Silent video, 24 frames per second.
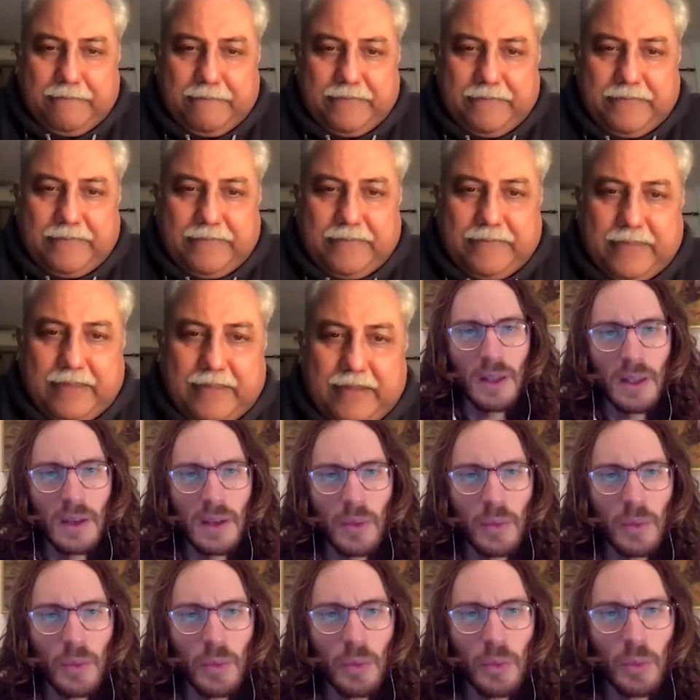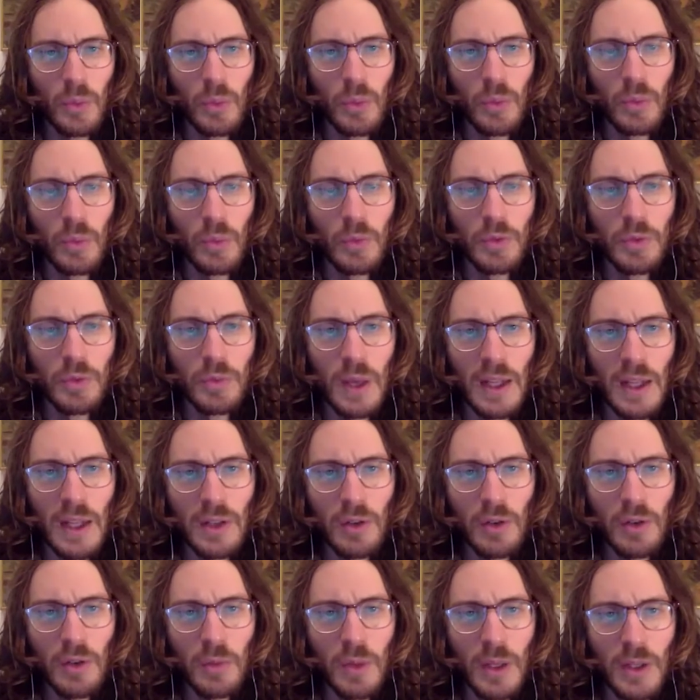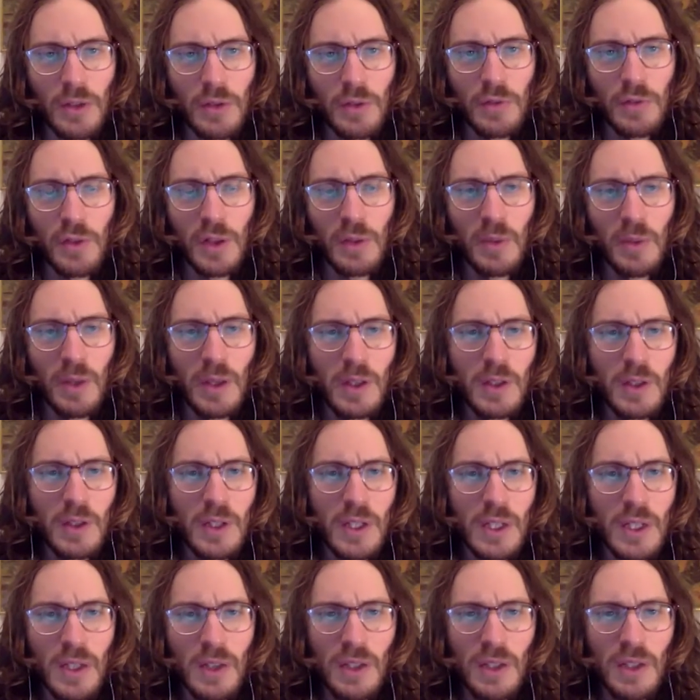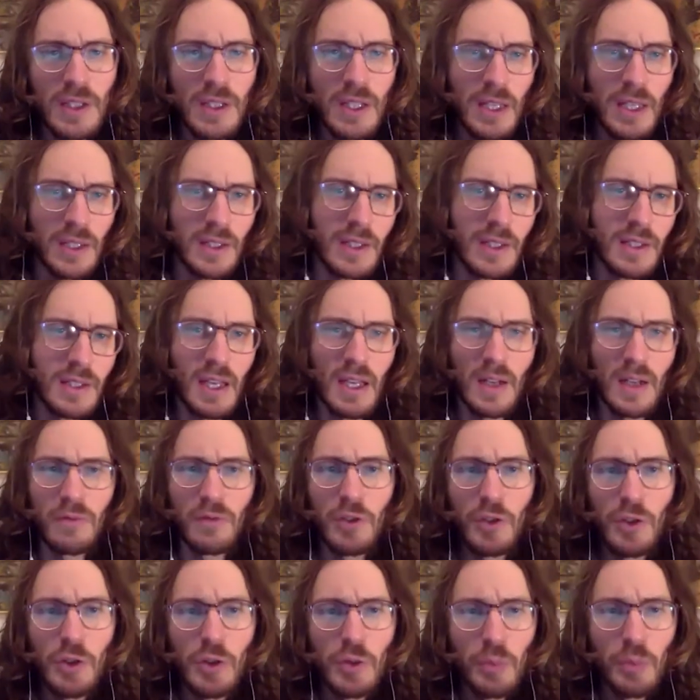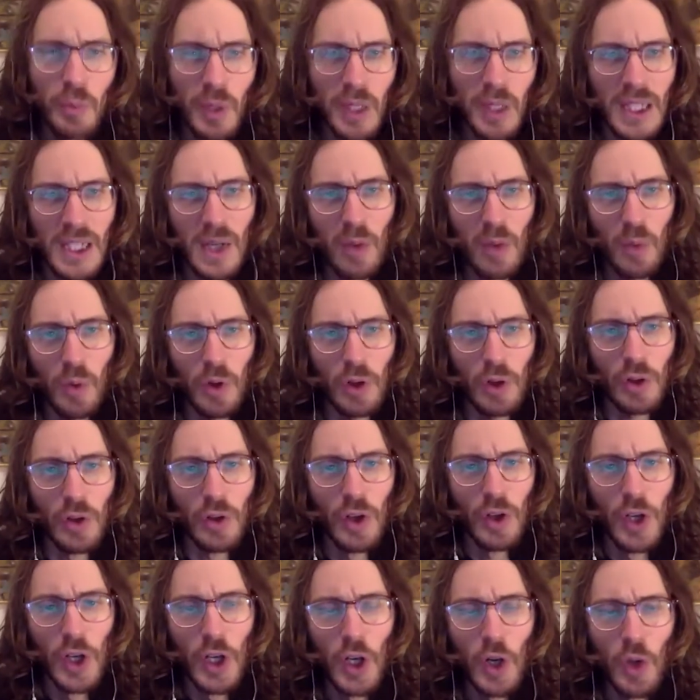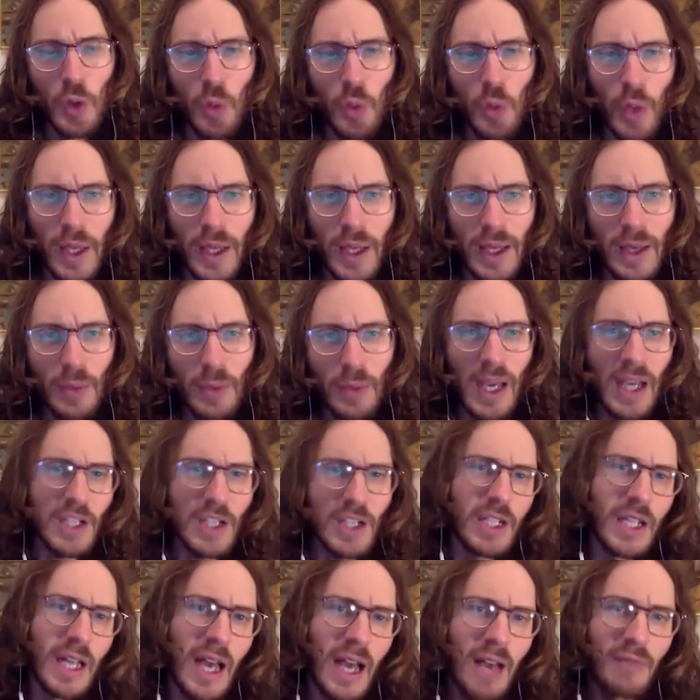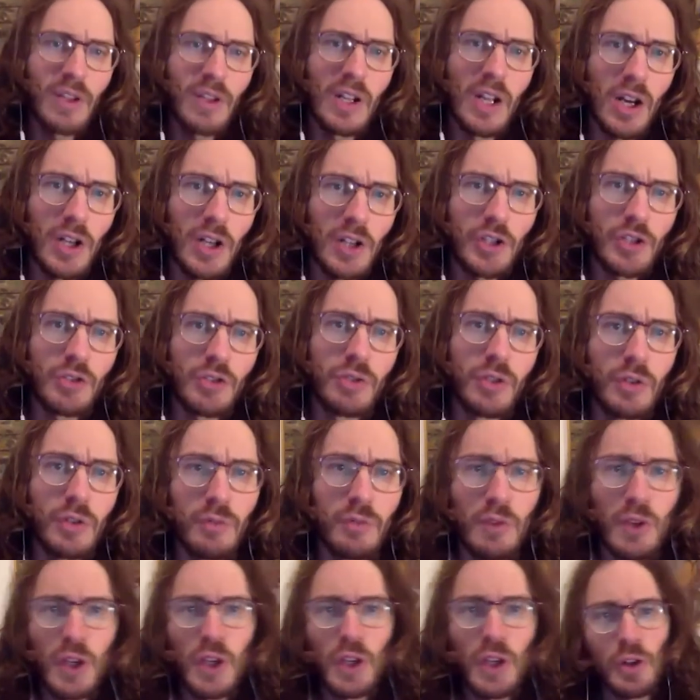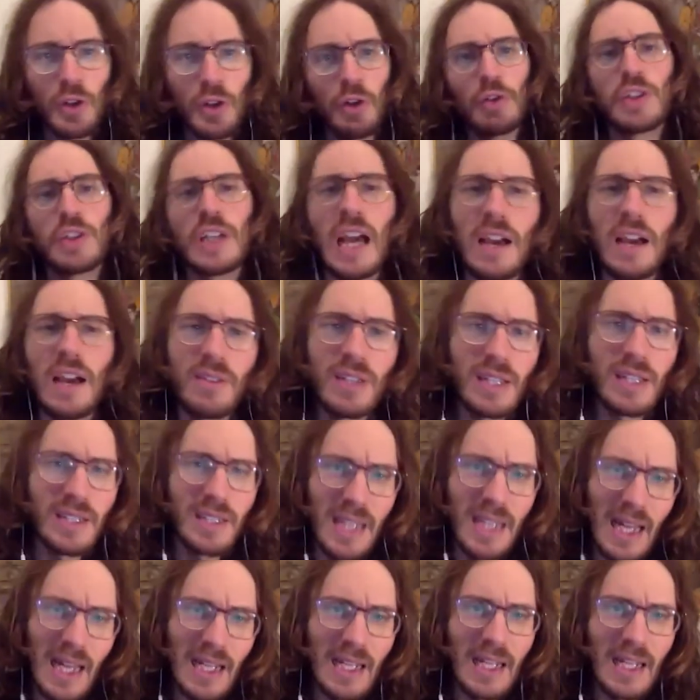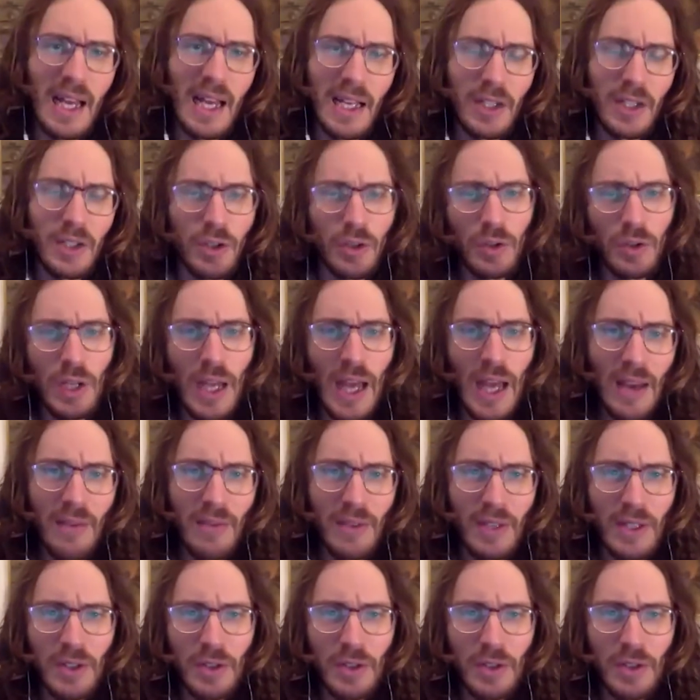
No, but I think many documentary filmmakers in this kind of new media world, we actually have the luxury of not having a deadline, not having